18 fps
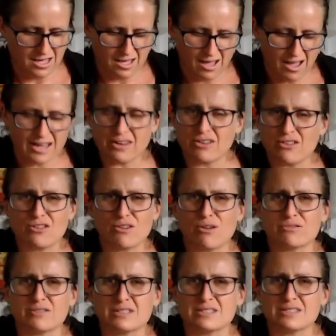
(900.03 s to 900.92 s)
I don't
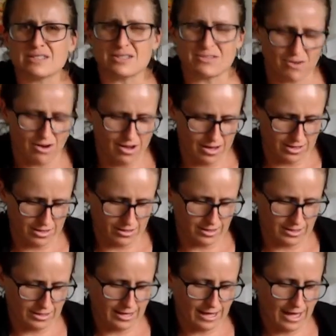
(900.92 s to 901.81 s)
know if this is right,
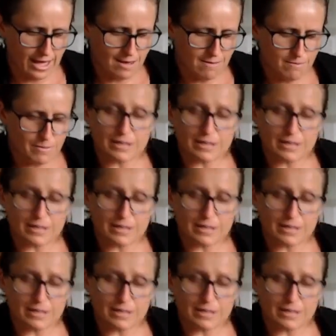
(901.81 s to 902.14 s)
okay?